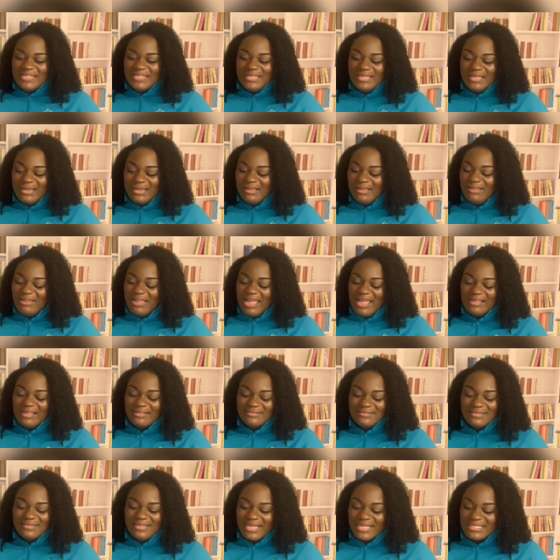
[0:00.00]
you know,
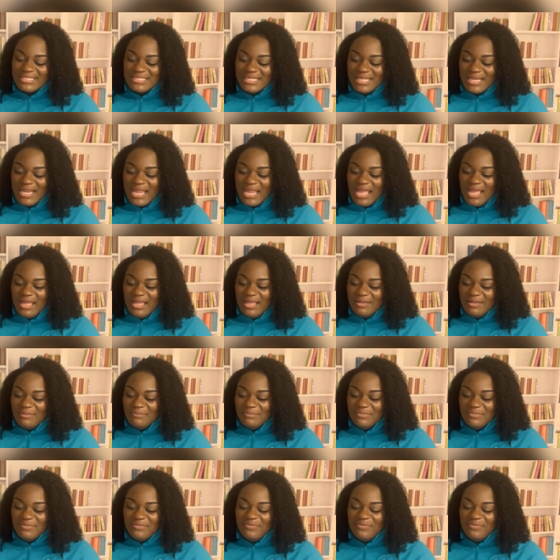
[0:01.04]
like I said,
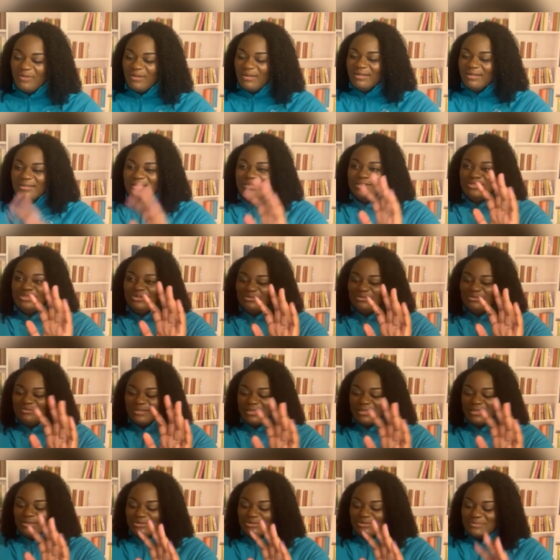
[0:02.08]
before you
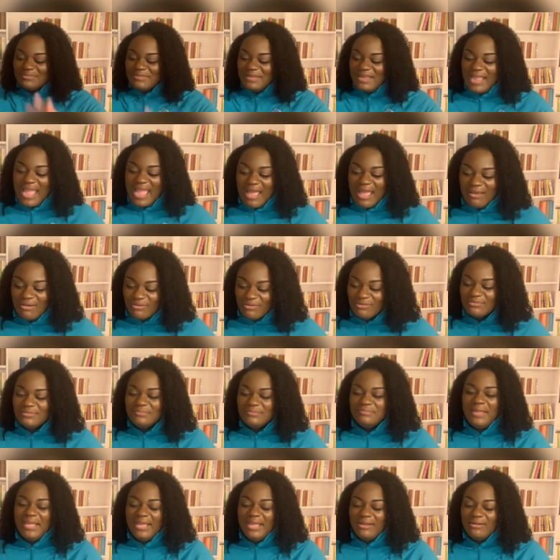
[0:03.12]
close me out,
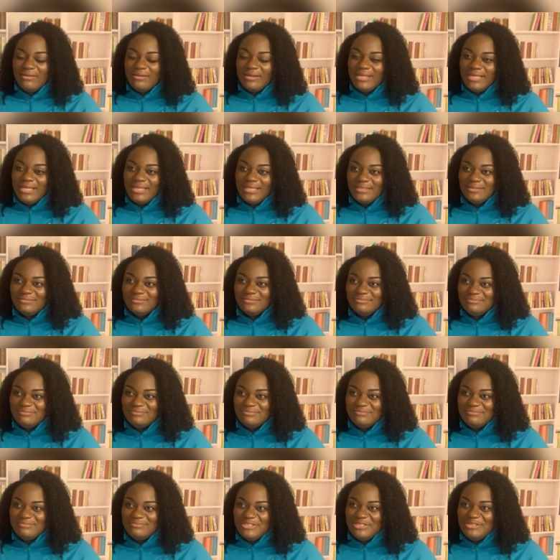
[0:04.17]
Barry,
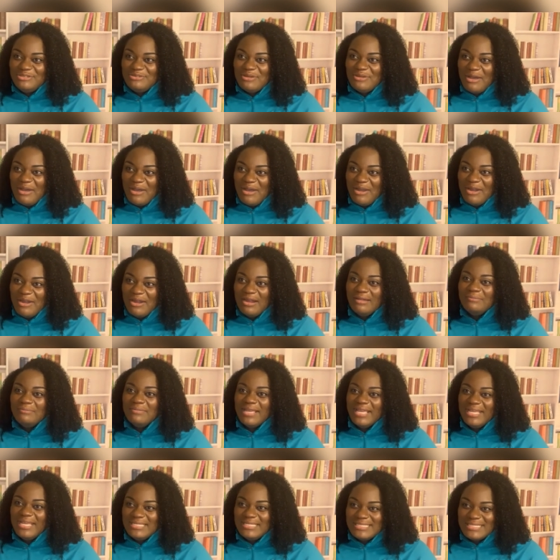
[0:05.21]
you are
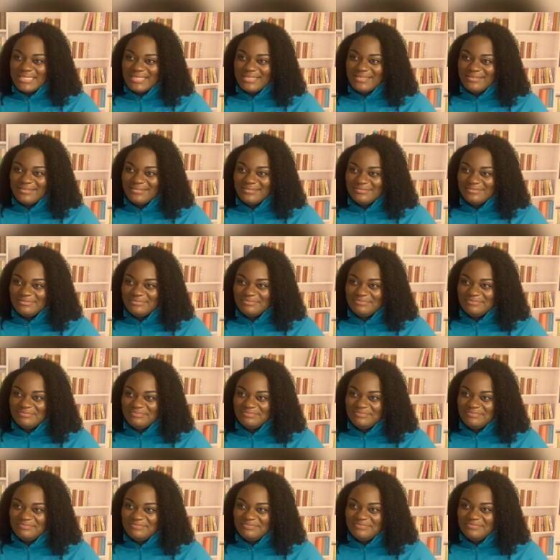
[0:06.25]
amazing.
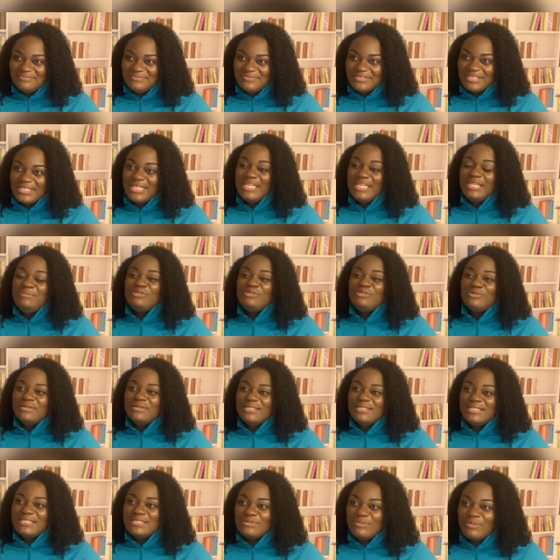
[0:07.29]
Keep
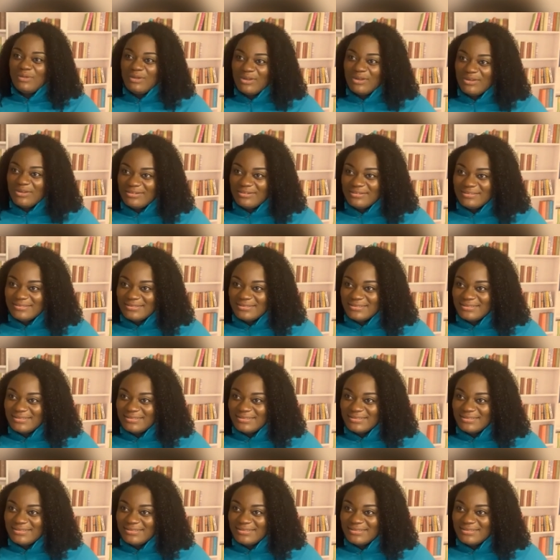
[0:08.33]
doing this work.